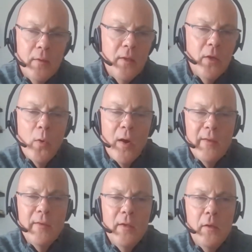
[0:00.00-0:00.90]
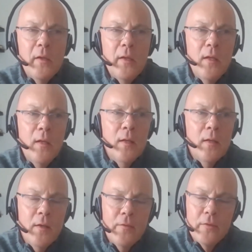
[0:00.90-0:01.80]
Doidge,
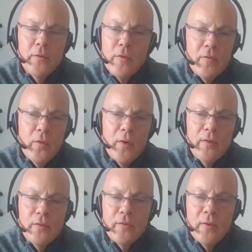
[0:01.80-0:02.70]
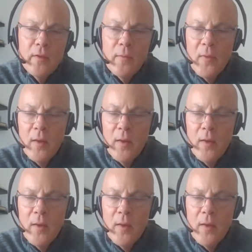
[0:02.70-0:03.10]
for those of you who are interested.